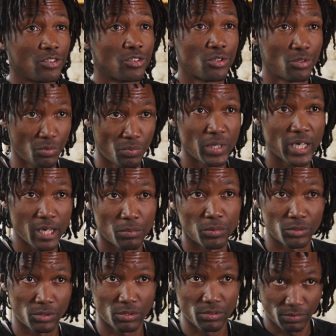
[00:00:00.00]
to be
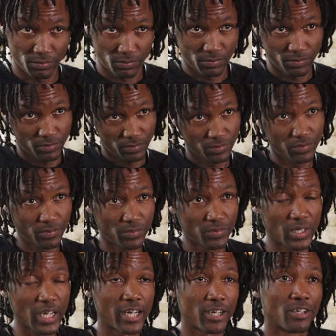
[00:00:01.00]
able to
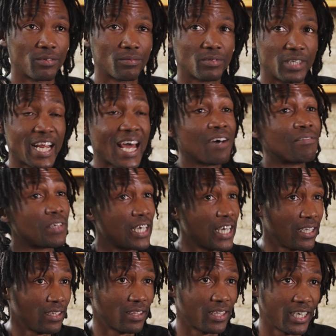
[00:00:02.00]
kind of
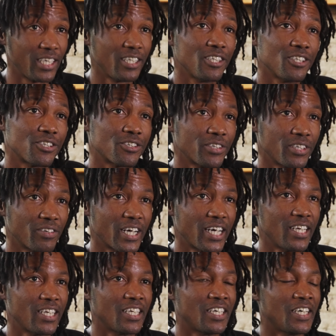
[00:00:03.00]
navigate the industry, right?